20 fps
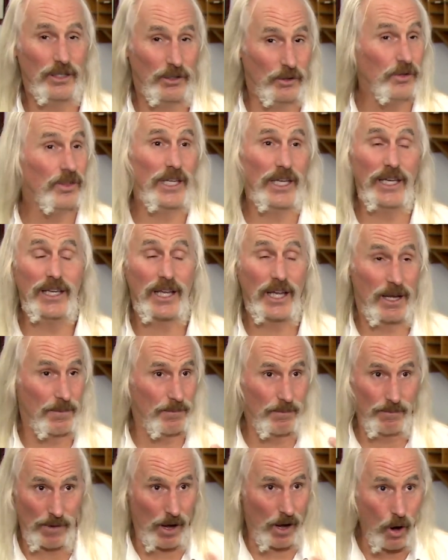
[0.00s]
you think
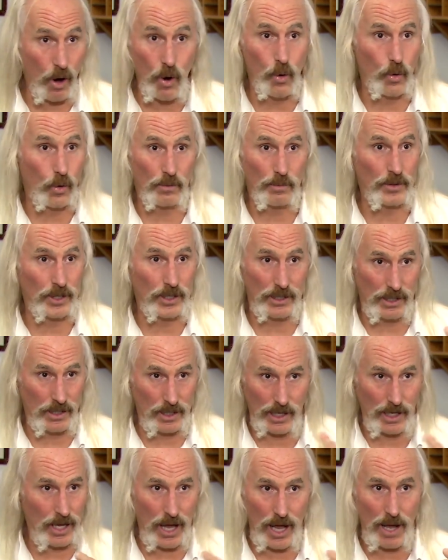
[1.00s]
I'm old, but
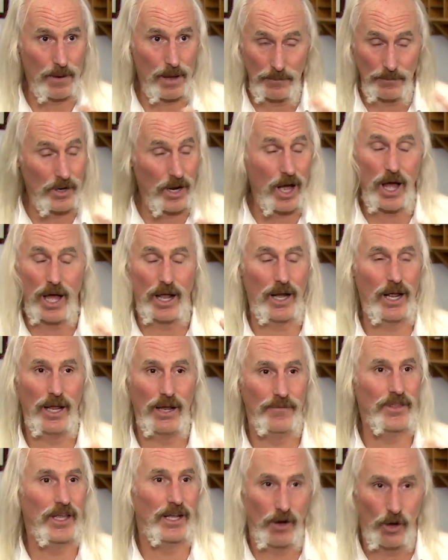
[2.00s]
I'm not. I
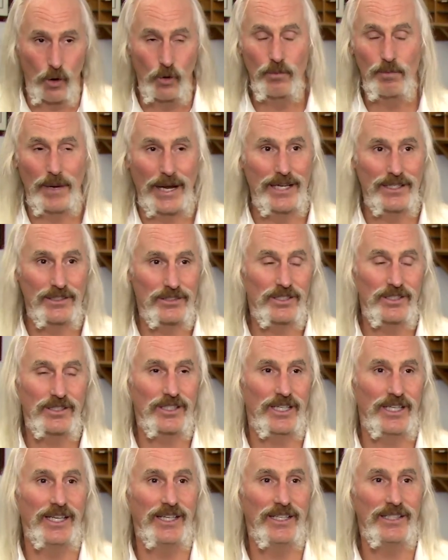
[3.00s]
have that old man's
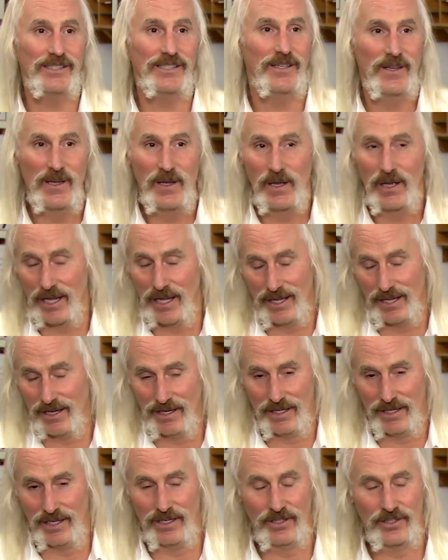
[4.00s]
disease, and
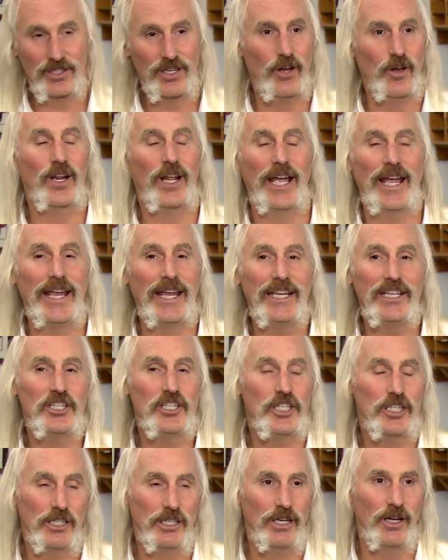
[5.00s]
it's called
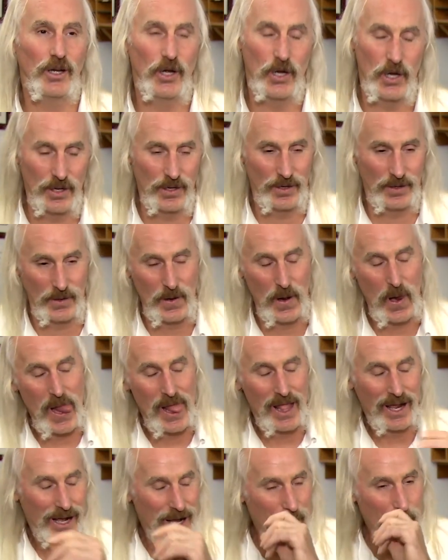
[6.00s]
age, you
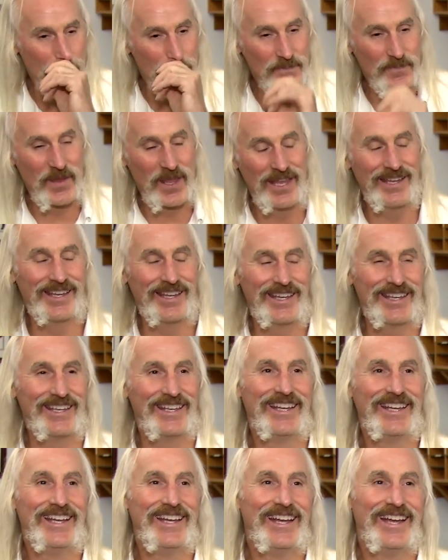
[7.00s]
know.
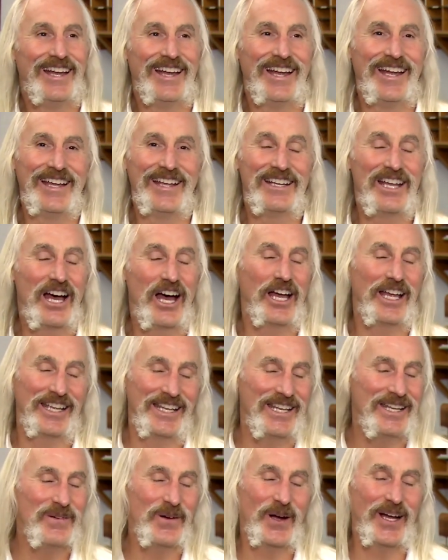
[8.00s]

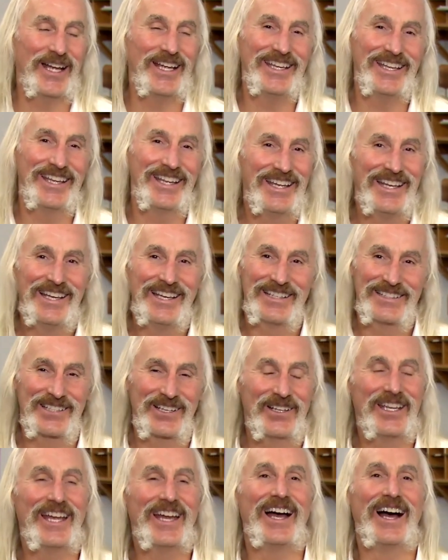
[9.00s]
Anyway, so
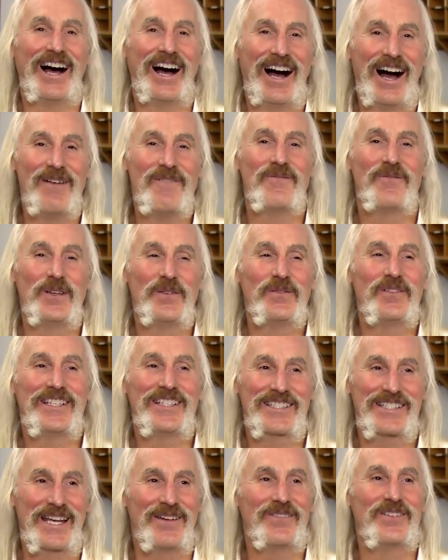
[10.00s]
yeah, I'm
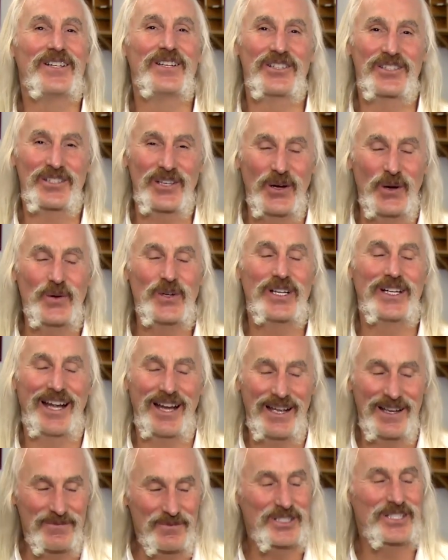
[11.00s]
57 years old, and
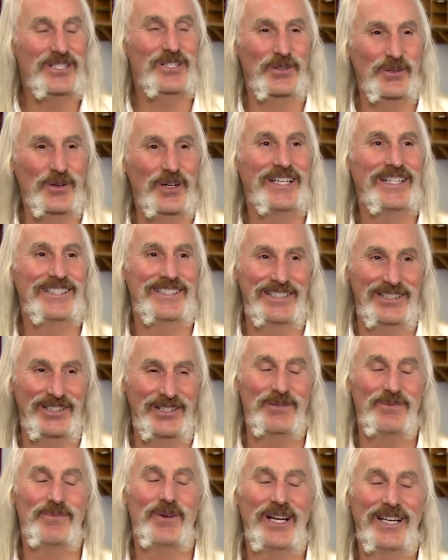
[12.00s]
I'm still racing
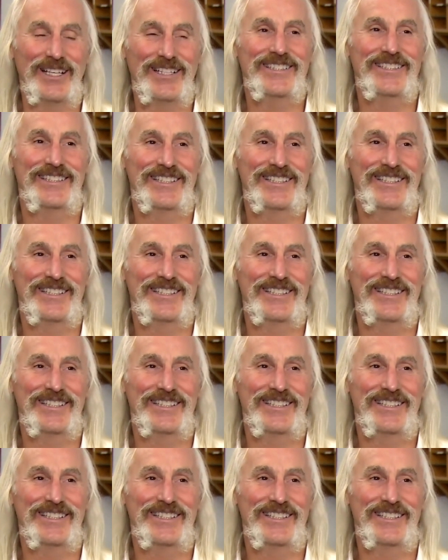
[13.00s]
dirt bikes.